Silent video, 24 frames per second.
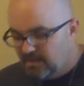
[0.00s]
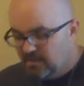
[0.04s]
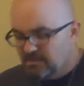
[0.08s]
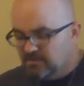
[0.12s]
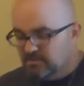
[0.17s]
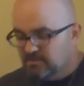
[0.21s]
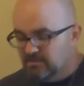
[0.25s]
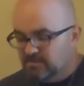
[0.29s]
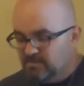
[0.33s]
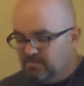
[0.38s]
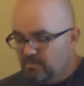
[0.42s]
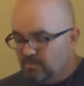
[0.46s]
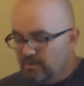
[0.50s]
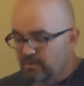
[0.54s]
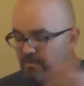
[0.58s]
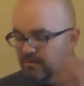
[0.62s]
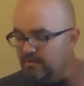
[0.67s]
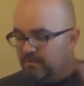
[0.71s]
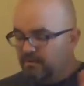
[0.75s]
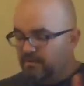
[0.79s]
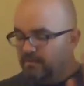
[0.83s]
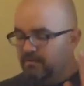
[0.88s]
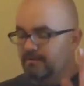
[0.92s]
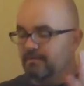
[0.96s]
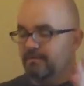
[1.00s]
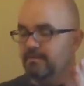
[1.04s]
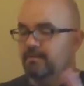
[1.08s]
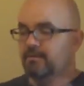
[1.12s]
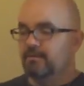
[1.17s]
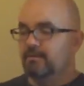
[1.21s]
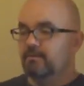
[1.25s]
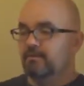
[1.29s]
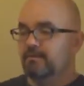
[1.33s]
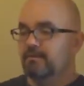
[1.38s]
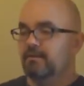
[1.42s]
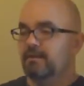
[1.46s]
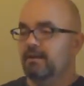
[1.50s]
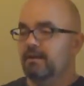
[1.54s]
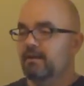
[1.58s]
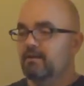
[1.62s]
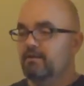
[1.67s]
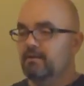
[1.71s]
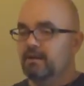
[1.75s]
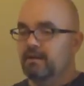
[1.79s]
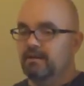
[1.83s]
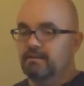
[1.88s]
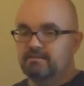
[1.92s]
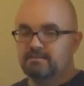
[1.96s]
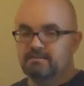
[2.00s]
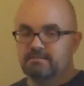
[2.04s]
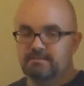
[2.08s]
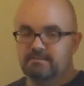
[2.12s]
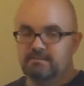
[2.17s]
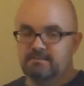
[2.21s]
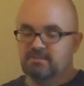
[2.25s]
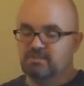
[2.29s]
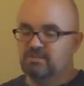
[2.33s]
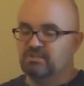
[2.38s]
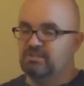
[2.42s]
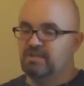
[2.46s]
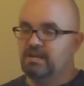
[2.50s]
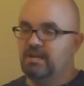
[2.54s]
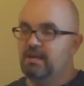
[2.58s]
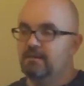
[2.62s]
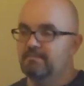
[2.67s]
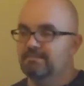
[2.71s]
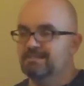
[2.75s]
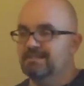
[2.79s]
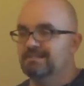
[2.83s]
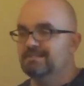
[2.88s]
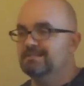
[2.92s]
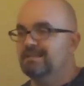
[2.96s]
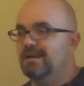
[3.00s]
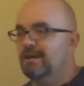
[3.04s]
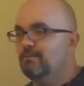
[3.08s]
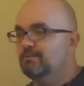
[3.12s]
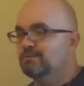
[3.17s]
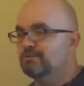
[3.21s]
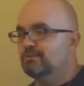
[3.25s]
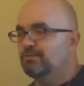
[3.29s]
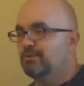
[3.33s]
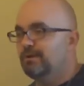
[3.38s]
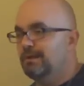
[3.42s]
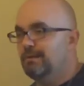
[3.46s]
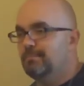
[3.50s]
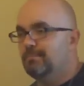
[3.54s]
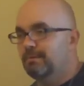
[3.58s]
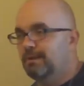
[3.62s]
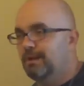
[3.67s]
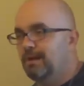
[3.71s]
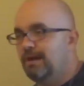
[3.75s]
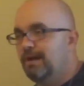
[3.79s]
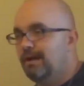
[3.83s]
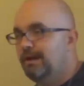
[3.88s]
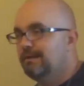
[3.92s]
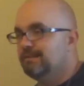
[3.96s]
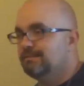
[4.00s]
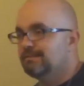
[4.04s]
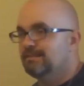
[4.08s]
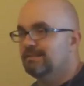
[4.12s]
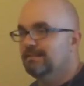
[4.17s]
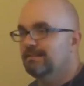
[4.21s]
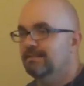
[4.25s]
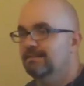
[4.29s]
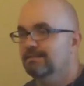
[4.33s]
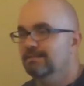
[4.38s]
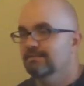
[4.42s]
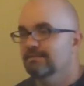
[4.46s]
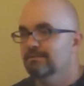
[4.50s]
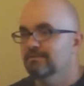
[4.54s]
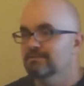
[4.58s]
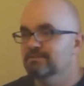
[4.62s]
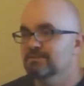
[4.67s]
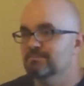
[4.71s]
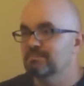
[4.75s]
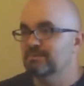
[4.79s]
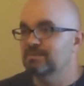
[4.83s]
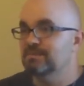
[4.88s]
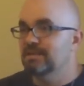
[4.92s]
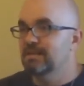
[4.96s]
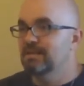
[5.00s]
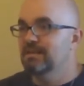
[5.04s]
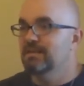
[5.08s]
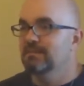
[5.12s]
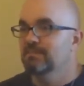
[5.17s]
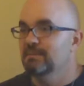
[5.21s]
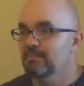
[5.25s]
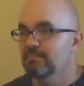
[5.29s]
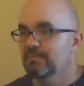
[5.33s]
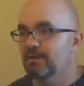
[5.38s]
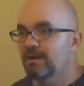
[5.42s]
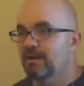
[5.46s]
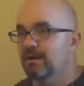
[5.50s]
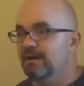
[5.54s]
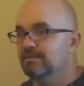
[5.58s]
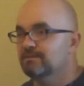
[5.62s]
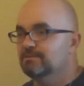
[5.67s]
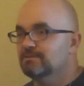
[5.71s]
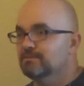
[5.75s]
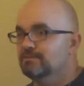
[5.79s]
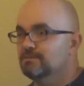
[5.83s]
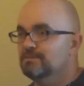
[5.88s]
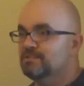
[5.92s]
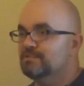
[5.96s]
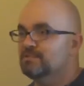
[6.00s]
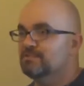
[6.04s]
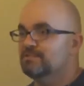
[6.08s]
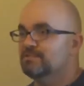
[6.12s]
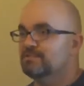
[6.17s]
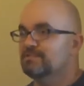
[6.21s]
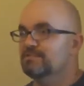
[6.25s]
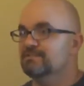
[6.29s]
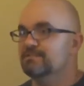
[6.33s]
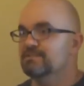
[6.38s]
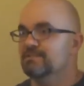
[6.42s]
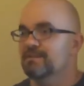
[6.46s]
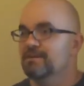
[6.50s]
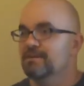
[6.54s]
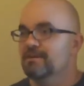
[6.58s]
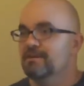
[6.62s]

So at this point, they're like, okay, this is just a sham. So this guy wasn't really blind. It's like he was just pretending to be blind. So Jesus is,